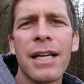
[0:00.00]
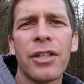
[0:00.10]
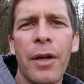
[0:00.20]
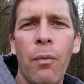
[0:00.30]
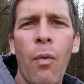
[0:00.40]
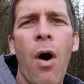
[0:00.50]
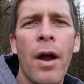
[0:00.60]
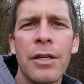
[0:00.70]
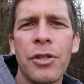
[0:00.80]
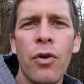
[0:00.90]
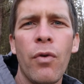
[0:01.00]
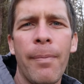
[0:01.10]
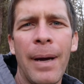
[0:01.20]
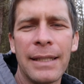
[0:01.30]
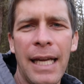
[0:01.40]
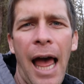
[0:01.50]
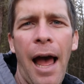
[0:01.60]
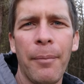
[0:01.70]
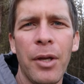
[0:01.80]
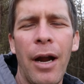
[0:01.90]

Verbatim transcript: actually want to do with my time.